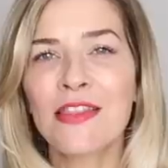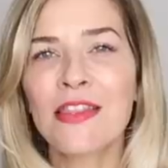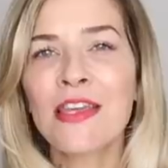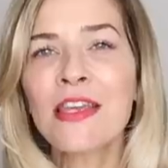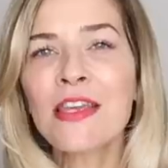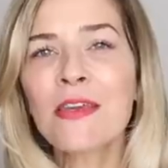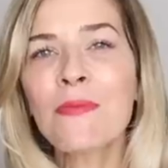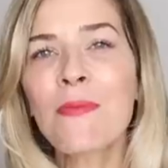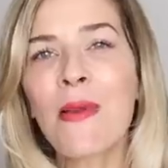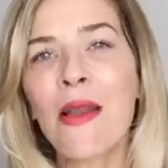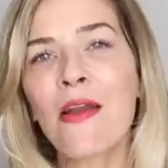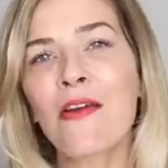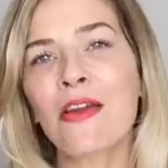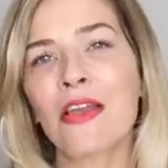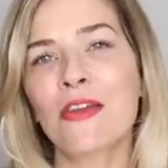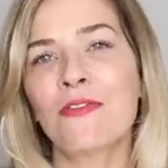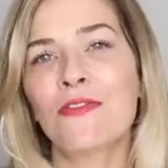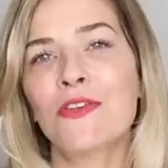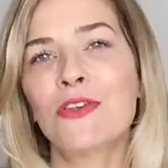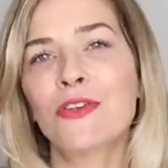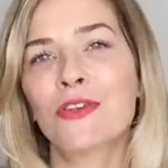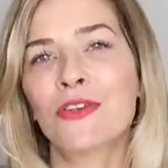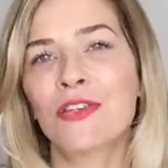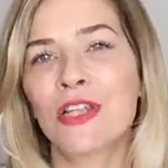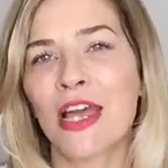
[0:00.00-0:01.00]
Think about if
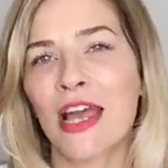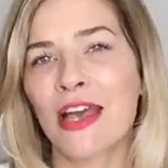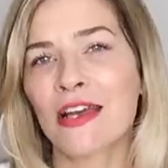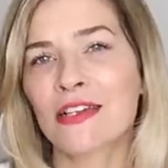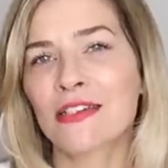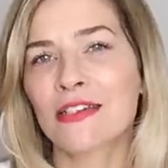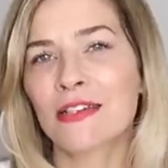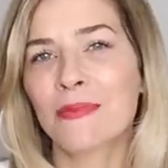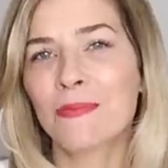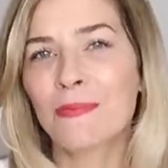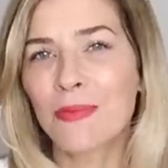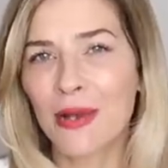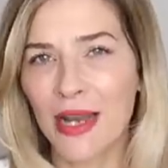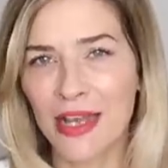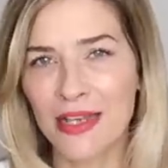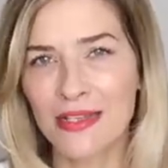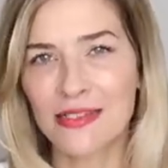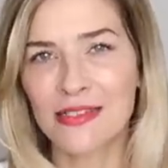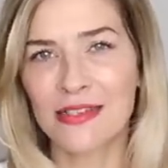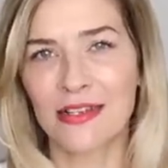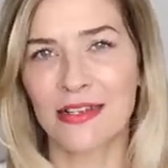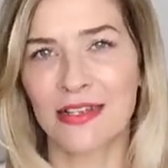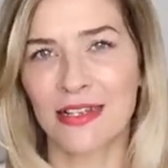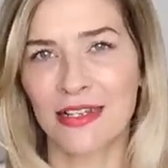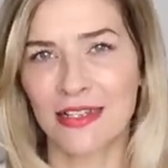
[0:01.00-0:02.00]
you could add a
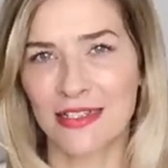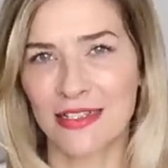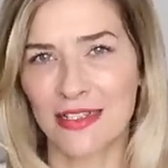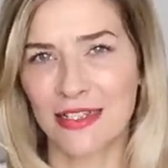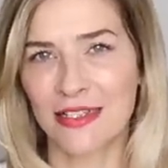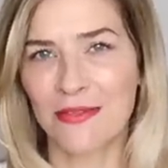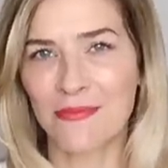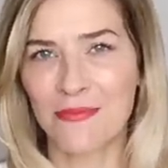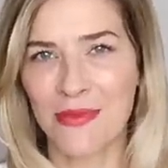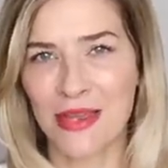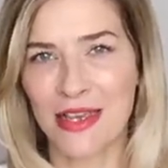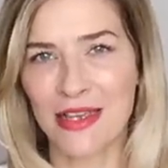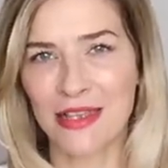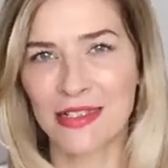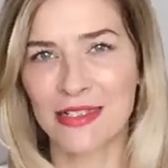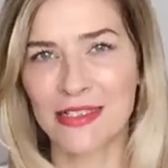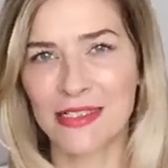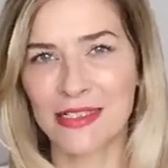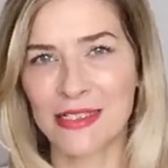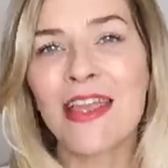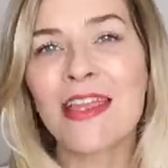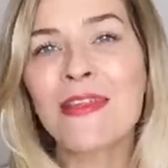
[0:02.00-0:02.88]
blazer into the mix.